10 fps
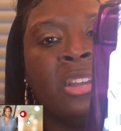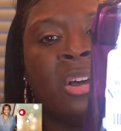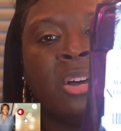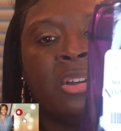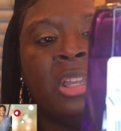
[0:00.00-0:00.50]

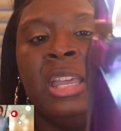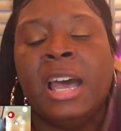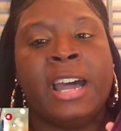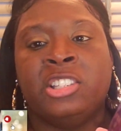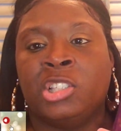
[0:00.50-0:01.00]
y'all.
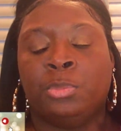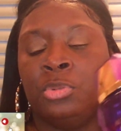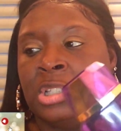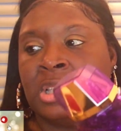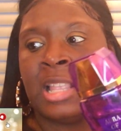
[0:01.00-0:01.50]
I just,
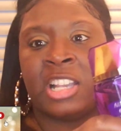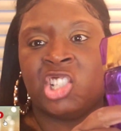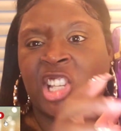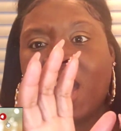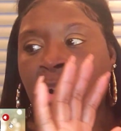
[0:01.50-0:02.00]
this is like a
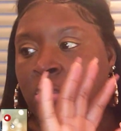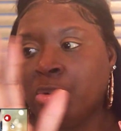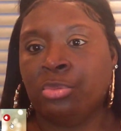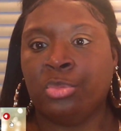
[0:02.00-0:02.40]
shower.